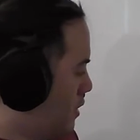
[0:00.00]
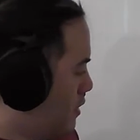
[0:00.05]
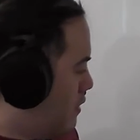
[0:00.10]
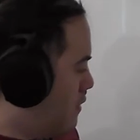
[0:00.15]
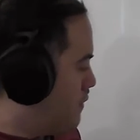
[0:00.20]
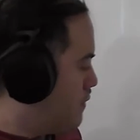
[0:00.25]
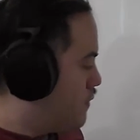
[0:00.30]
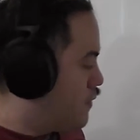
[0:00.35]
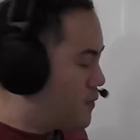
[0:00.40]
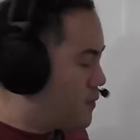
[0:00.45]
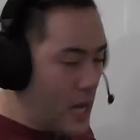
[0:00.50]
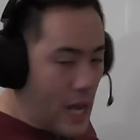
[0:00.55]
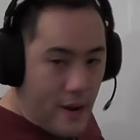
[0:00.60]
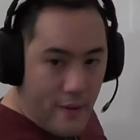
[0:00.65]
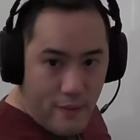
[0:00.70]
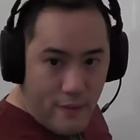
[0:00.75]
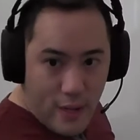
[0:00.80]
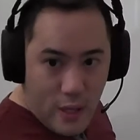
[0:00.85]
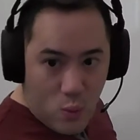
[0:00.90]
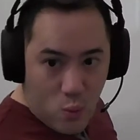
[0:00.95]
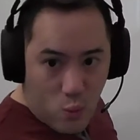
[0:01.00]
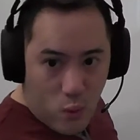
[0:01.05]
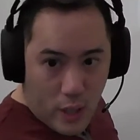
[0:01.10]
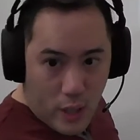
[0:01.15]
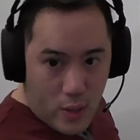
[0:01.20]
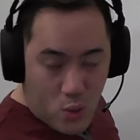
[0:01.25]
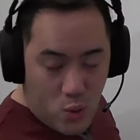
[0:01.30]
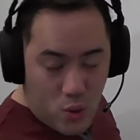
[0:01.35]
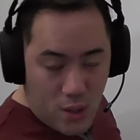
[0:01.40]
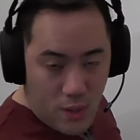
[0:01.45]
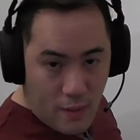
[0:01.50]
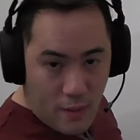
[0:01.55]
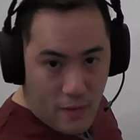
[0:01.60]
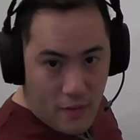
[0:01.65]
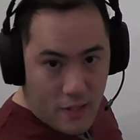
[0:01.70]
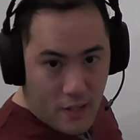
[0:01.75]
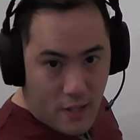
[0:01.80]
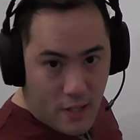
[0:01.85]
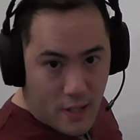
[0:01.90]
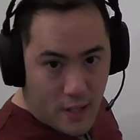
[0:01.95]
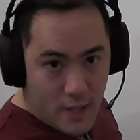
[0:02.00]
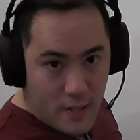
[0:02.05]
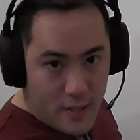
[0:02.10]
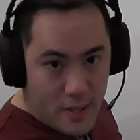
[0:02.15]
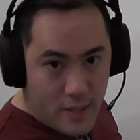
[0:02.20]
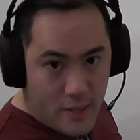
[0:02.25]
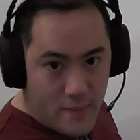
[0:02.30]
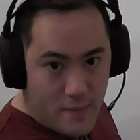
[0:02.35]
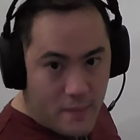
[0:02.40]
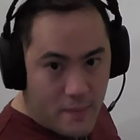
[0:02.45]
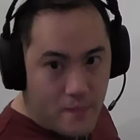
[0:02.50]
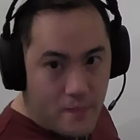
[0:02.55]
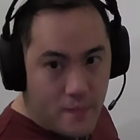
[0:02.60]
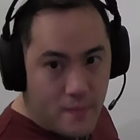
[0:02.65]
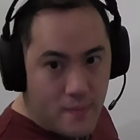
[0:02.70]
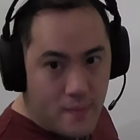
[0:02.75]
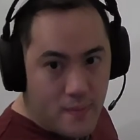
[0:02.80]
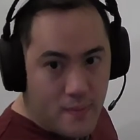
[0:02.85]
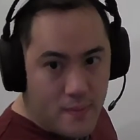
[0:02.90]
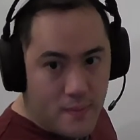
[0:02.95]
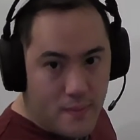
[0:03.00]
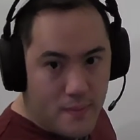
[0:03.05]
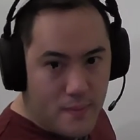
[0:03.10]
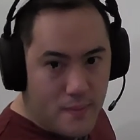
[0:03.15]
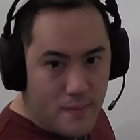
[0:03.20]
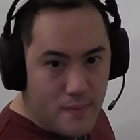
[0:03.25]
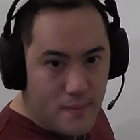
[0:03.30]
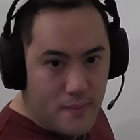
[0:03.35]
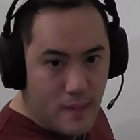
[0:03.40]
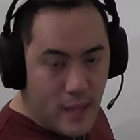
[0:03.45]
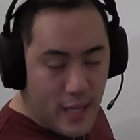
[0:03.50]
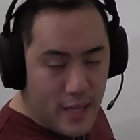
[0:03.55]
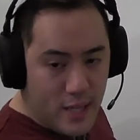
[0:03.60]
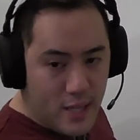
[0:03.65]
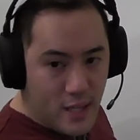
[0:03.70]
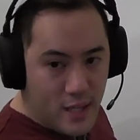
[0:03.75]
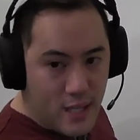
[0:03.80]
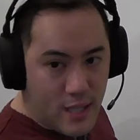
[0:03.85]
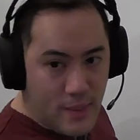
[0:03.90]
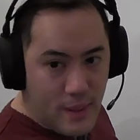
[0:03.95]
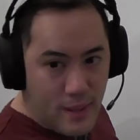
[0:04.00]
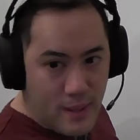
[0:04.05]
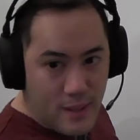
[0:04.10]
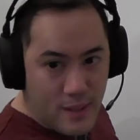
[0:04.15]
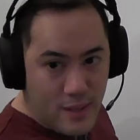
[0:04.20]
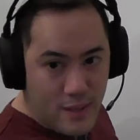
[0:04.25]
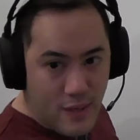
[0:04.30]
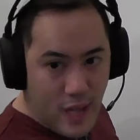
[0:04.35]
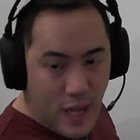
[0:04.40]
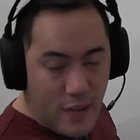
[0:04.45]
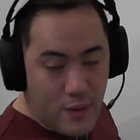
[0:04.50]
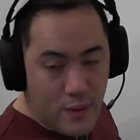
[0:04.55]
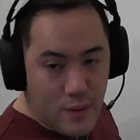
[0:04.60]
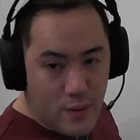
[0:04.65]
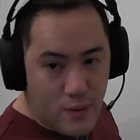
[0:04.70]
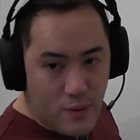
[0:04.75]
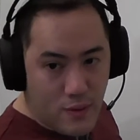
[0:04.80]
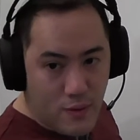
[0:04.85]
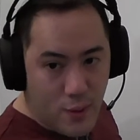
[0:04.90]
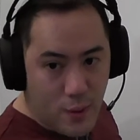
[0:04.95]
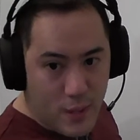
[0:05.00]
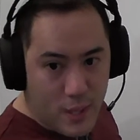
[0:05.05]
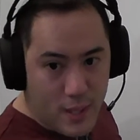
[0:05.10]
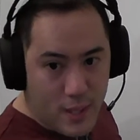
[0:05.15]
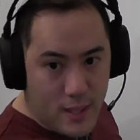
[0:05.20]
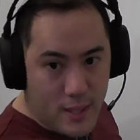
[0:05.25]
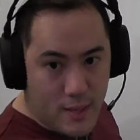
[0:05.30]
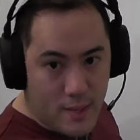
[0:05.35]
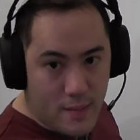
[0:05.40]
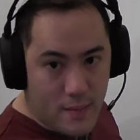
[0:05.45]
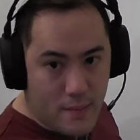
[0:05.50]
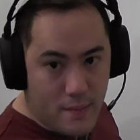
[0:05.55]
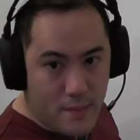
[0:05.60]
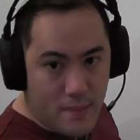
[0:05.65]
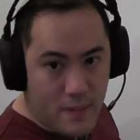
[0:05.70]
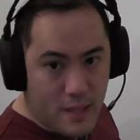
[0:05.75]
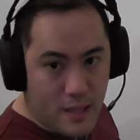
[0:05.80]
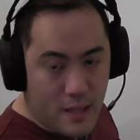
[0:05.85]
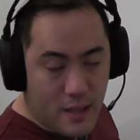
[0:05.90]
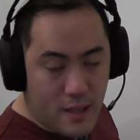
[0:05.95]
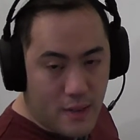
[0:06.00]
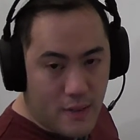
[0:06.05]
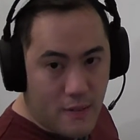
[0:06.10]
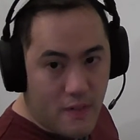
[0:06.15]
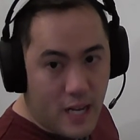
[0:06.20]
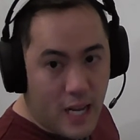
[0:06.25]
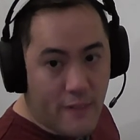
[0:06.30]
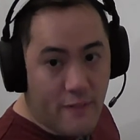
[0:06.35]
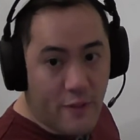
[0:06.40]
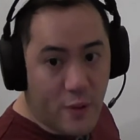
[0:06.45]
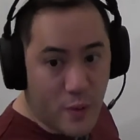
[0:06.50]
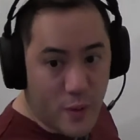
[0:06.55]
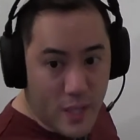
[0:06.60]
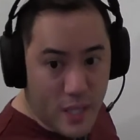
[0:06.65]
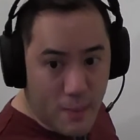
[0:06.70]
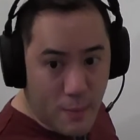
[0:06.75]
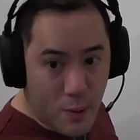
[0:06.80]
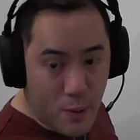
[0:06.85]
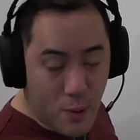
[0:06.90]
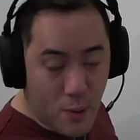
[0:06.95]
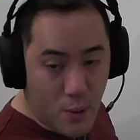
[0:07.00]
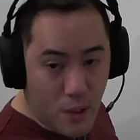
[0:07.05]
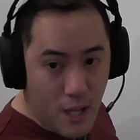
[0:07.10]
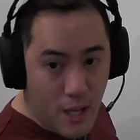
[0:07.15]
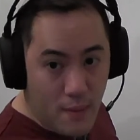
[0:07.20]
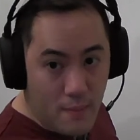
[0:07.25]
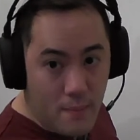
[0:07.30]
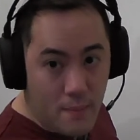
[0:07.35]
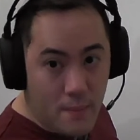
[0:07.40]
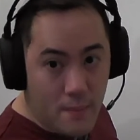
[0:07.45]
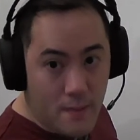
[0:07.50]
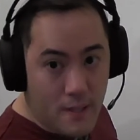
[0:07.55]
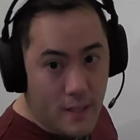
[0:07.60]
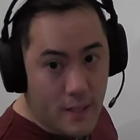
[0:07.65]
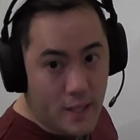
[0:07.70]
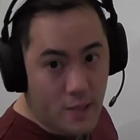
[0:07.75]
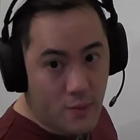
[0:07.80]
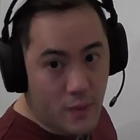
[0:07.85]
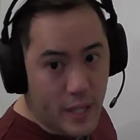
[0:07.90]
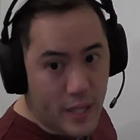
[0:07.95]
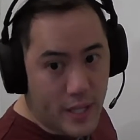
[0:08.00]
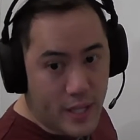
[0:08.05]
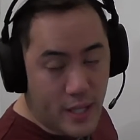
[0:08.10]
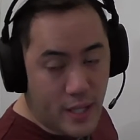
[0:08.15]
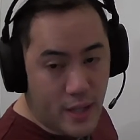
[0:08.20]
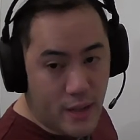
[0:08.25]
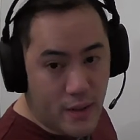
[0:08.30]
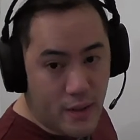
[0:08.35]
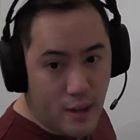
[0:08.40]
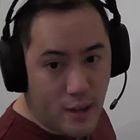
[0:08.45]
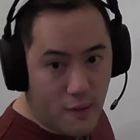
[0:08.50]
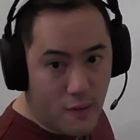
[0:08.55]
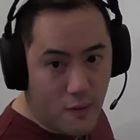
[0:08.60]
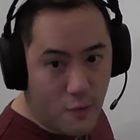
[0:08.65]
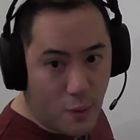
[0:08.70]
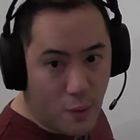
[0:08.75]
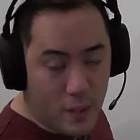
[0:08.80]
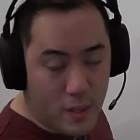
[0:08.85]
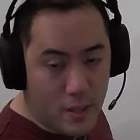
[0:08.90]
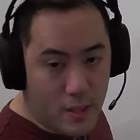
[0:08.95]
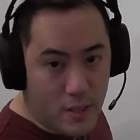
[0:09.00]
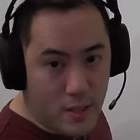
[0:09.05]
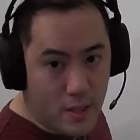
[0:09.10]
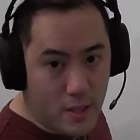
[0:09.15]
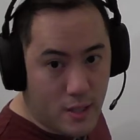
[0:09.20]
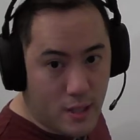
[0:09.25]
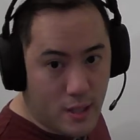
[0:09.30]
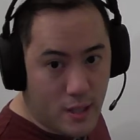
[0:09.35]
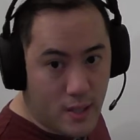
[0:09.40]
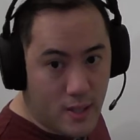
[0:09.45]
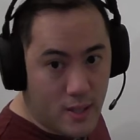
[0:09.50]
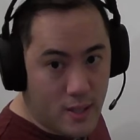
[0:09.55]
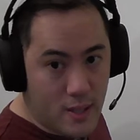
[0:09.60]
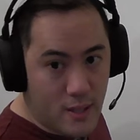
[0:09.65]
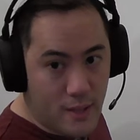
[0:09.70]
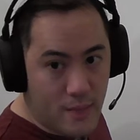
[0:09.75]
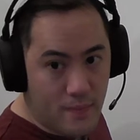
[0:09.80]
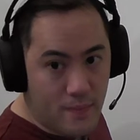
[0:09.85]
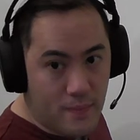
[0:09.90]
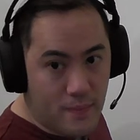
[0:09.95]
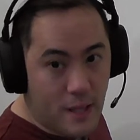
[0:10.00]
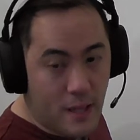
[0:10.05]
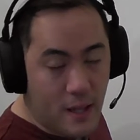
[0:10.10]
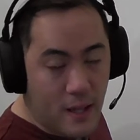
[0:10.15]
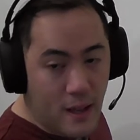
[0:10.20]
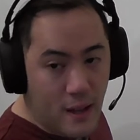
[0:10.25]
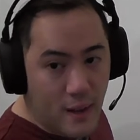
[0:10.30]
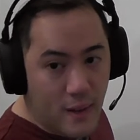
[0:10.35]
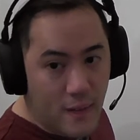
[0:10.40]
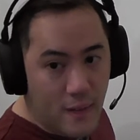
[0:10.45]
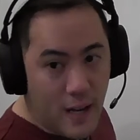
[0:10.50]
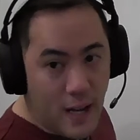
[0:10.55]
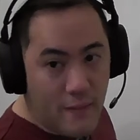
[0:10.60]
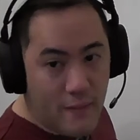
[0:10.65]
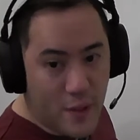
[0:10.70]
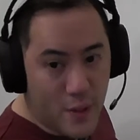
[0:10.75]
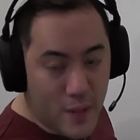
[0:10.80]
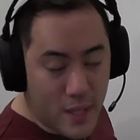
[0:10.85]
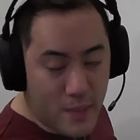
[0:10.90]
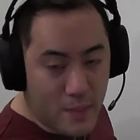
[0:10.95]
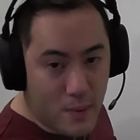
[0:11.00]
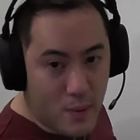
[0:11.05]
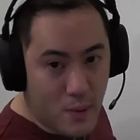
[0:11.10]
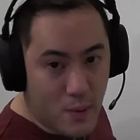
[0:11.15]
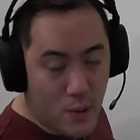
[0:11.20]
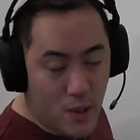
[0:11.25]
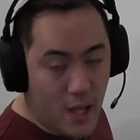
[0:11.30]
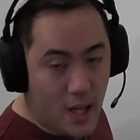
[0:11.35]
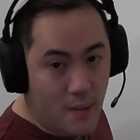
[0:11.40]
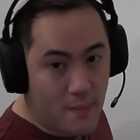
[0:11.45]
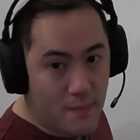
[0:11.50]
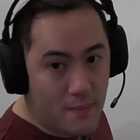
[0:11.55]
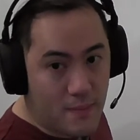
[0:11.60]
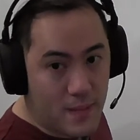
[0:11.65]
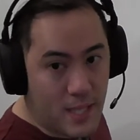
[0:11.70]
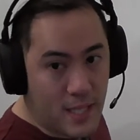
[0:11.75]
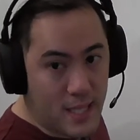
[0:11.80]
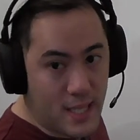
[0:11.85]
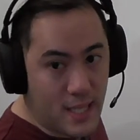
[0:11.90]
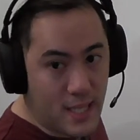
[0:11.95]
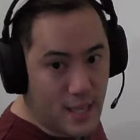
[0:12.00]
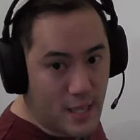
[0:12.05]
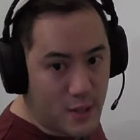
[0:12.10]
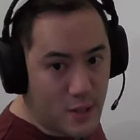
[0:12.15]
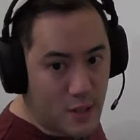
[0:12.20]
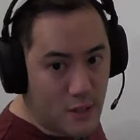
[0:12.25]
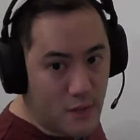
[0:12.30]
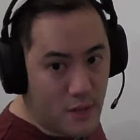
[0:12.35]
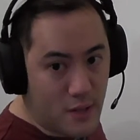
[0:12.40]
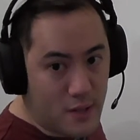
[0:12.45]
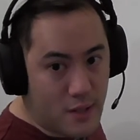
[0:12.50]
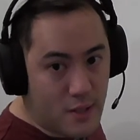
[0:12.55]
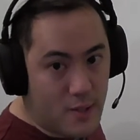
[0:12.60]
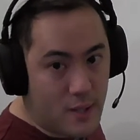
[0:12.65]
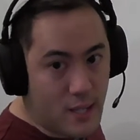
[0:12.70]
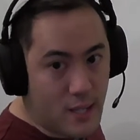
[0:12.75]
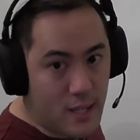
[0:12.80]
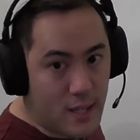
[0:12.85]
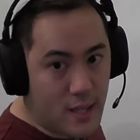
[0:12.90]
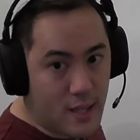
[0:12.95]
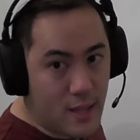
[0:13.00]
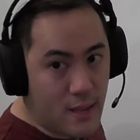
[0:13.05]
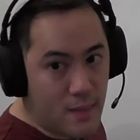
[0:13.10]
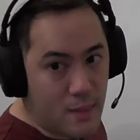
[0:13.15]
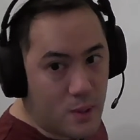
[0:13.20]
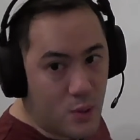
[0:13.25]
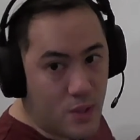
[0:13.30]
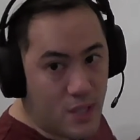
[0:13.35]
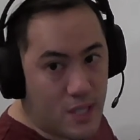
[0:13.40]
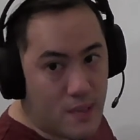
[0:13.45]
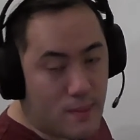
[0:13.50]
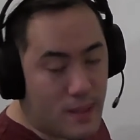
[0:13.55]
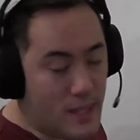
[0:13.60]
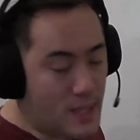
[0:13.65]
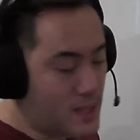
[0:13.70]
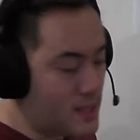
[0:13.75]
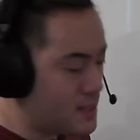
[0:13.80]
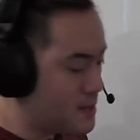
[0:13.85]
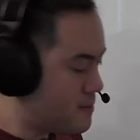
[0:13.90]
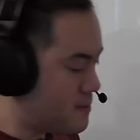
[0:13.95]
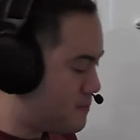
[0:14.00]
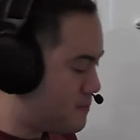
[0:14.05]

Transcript: For every 1 Coulomb of charge, that charge experiences 5 newtons of force. 5 newtons per Coulomb is the ratio of force to charge. 5 newtons per Coulomb is the electric field strength between these plates.